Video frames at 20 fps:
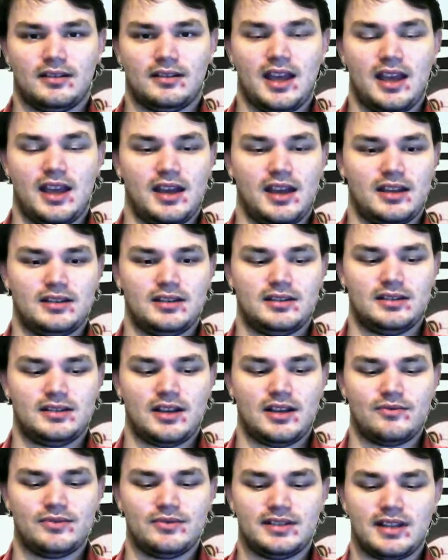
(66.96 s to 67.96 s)
and
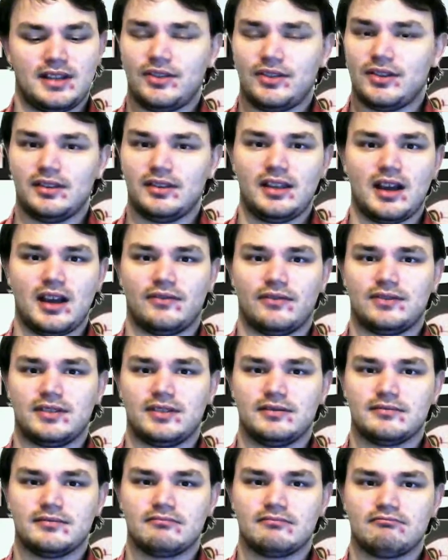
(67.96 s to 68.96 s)
there was nothing left,
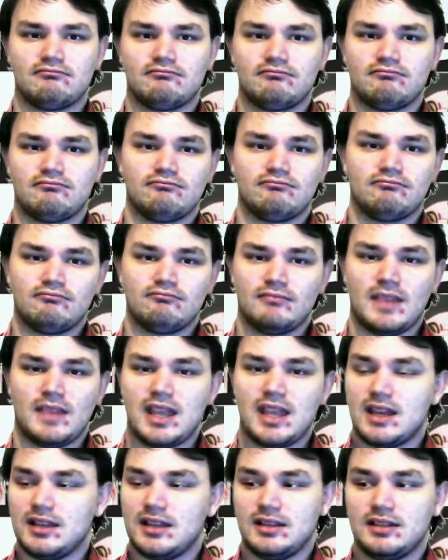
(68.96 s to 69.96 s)

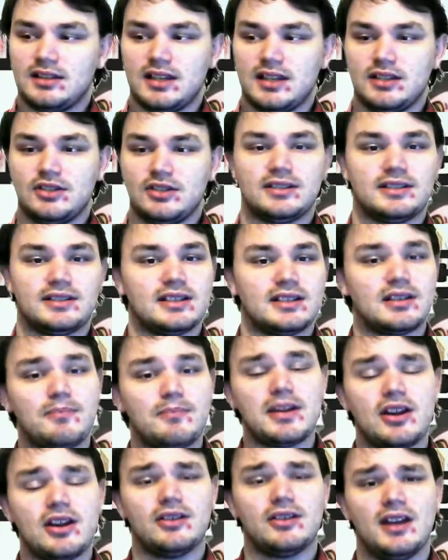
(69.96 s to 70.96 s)
and he just
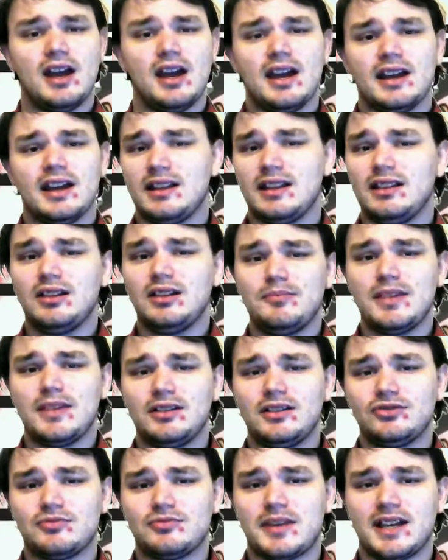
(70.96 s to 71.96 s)
disappeared. Got a little
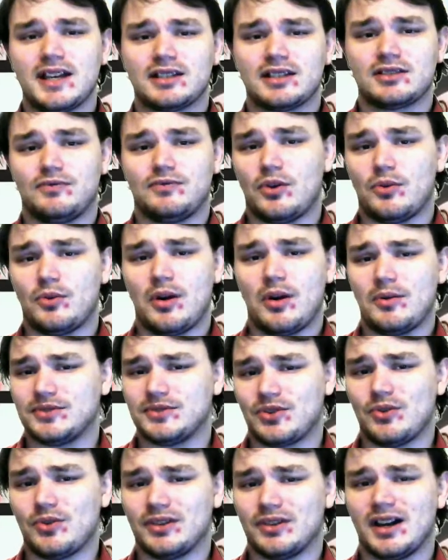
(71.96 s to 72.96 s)
melodramatic for what was
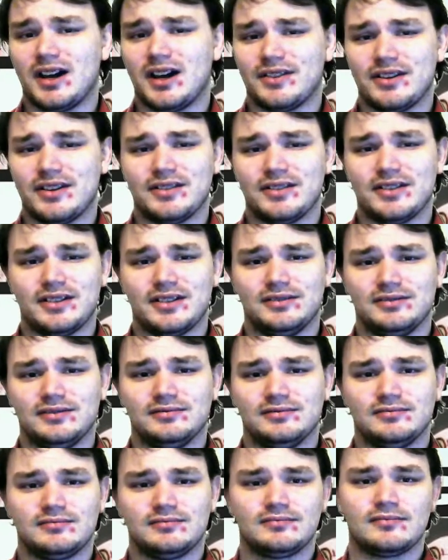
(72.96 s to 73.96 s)
going on there, though.
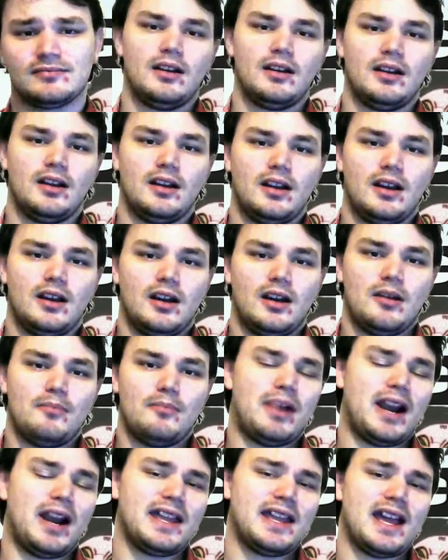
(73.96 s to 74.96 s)

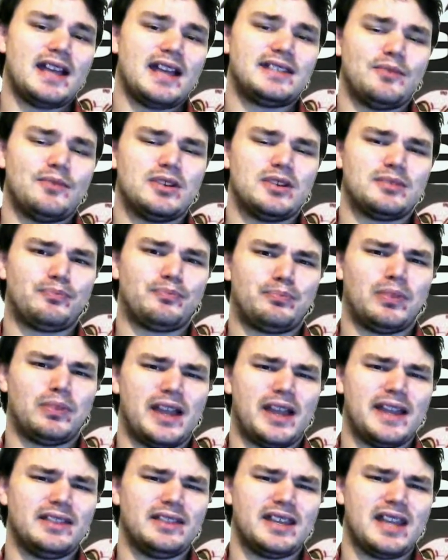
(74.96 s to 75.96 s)
But I guess it was
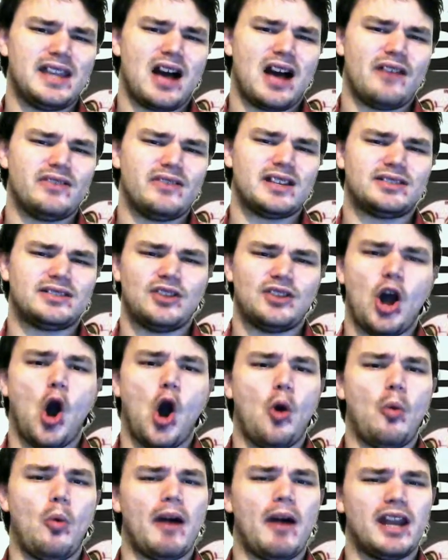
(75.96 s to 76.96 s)
blatantly obvious
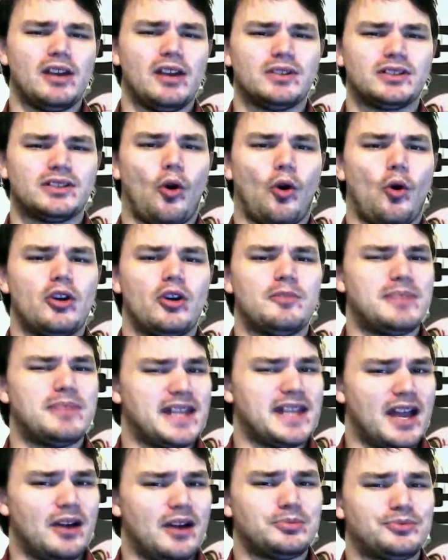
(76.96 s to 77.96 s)
nobody was going to
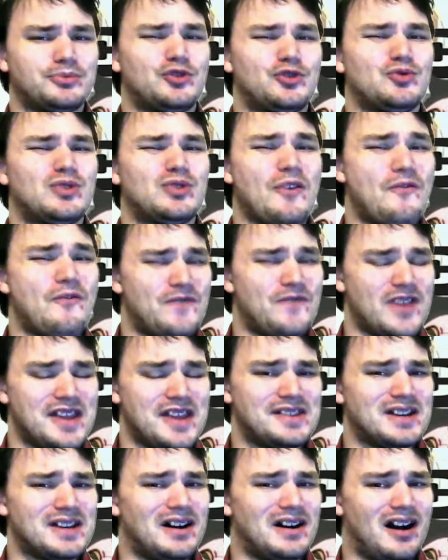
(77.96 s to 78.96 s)
be able to
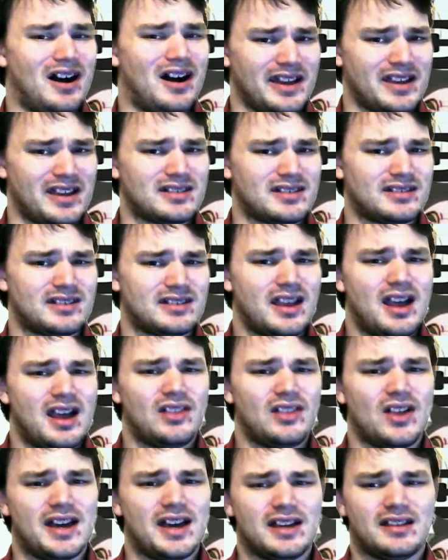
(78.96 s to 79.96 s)
defeat August.
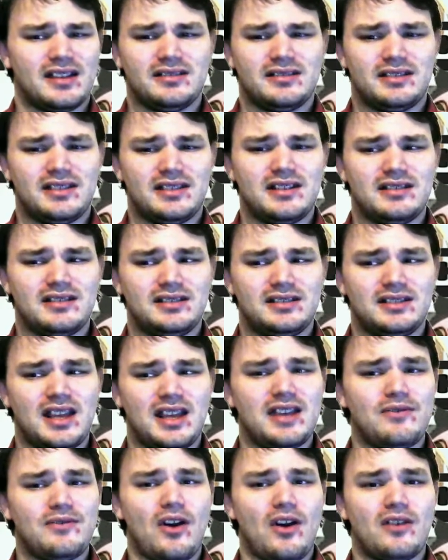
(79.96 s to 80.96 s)
Like,
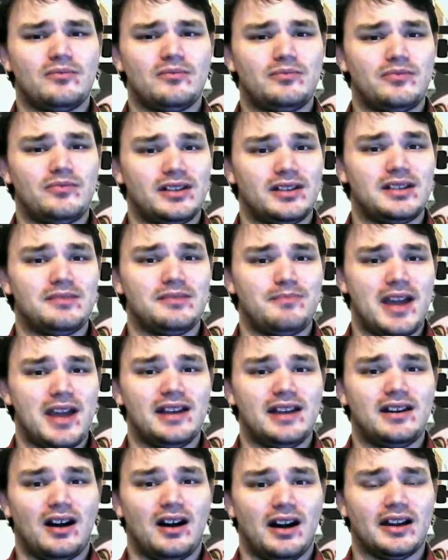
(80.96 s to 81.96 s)
they really
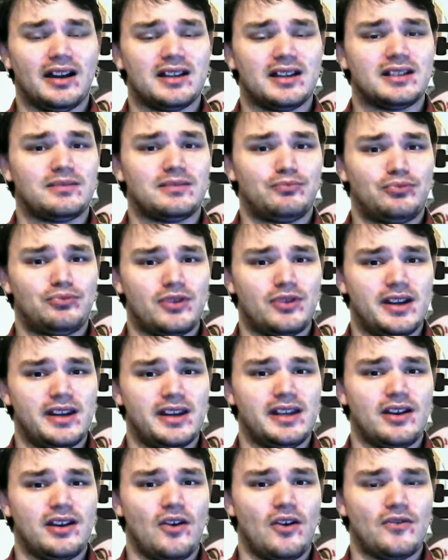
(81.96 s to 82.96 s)
made August
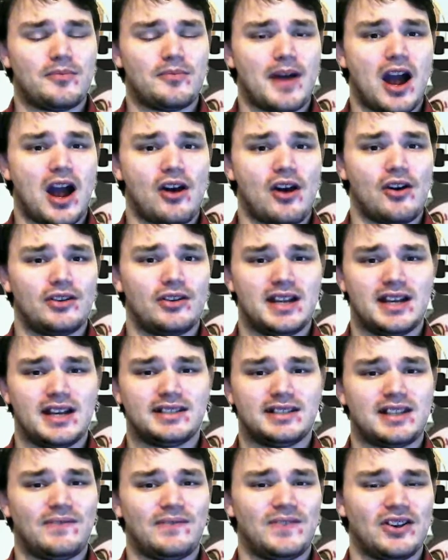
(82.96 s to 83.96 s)
pretty overpowered.
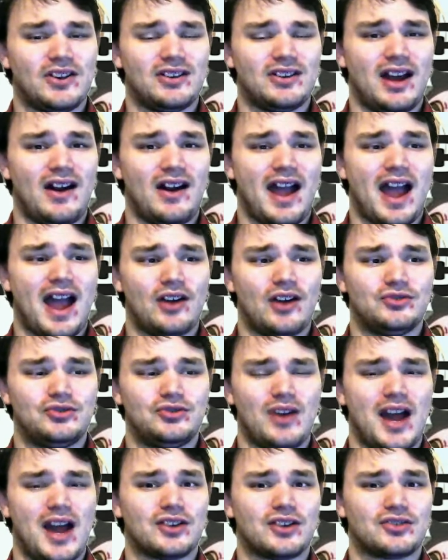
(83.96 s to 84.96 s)
Yes, they figured out how
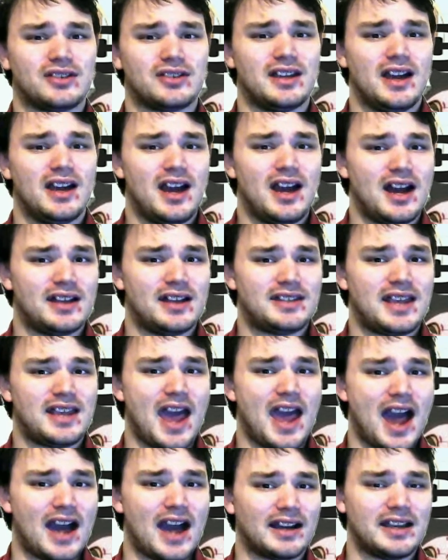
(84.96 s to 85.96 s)
to actually
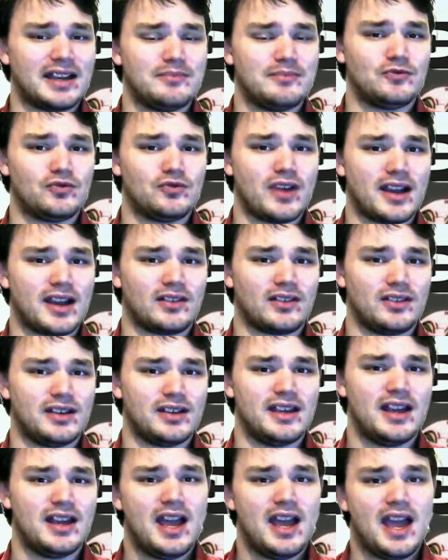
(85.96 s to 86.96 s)
attack him
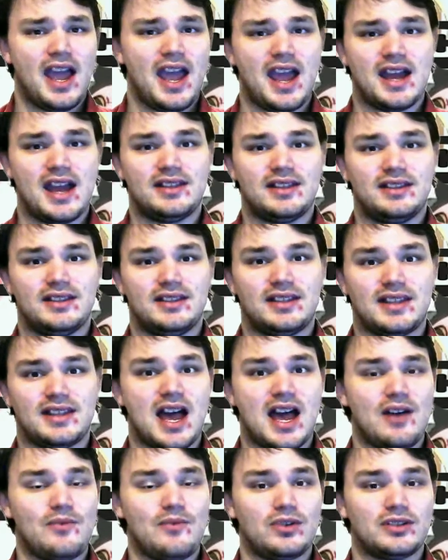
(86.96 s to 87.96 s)
directly, and
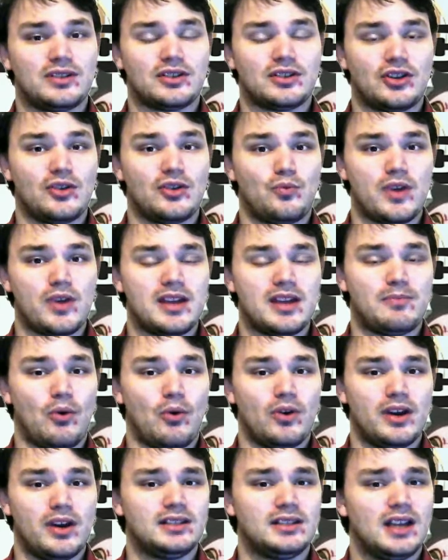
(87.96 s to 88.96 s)
that was a good weak
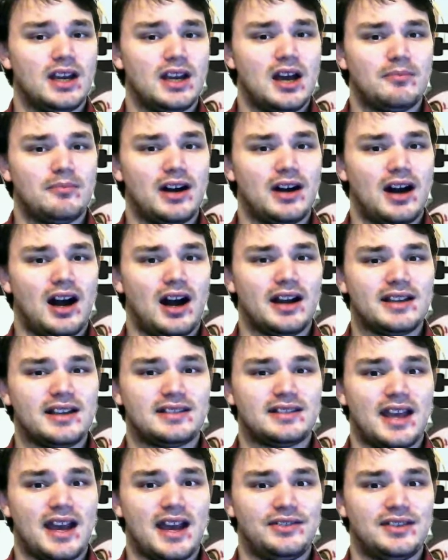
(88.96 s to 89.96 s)
point, but
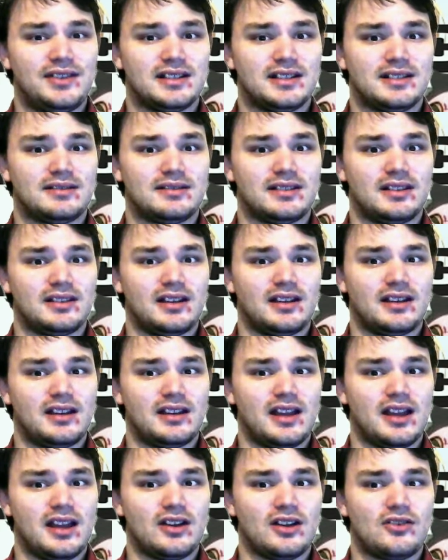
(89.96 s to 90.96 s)
August had this
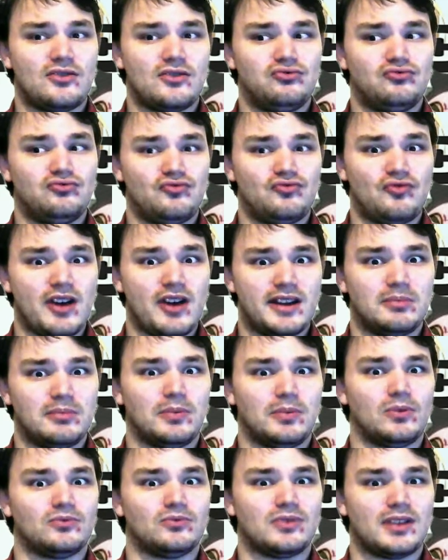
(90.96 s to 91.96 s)

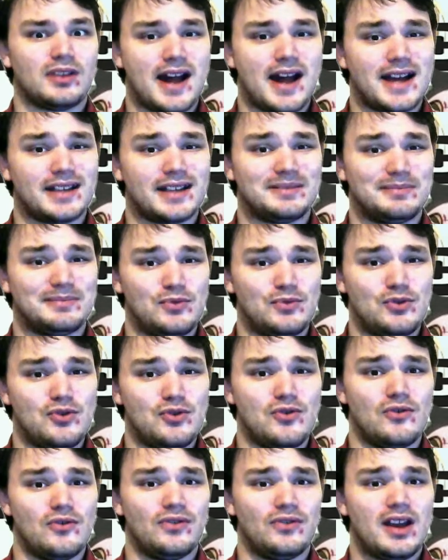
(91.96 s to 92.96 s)
incredible last
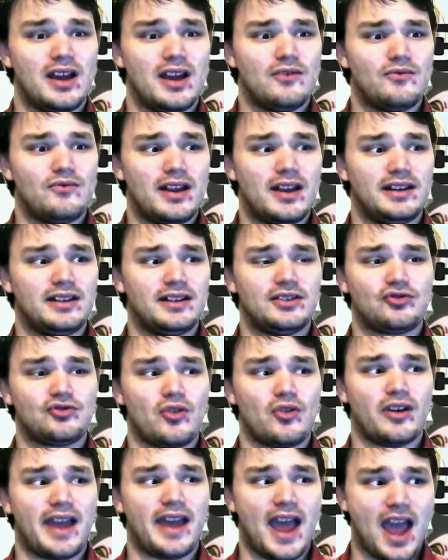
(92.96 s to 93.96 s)
move, ready to
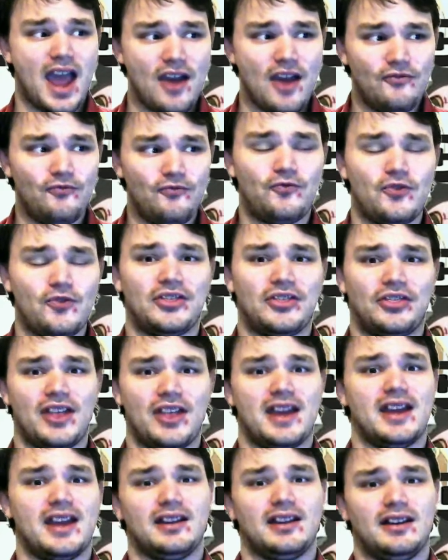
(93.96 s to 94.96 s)
destroy
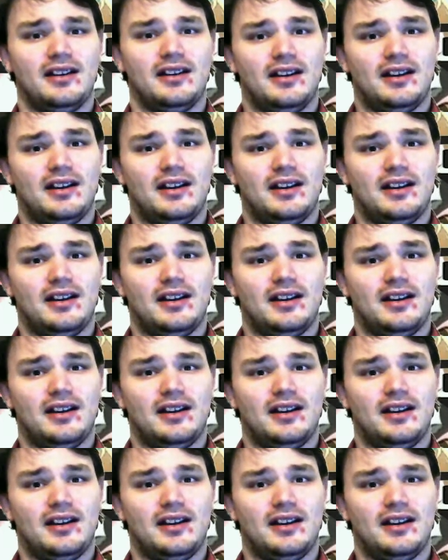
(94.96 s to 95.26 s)
everything,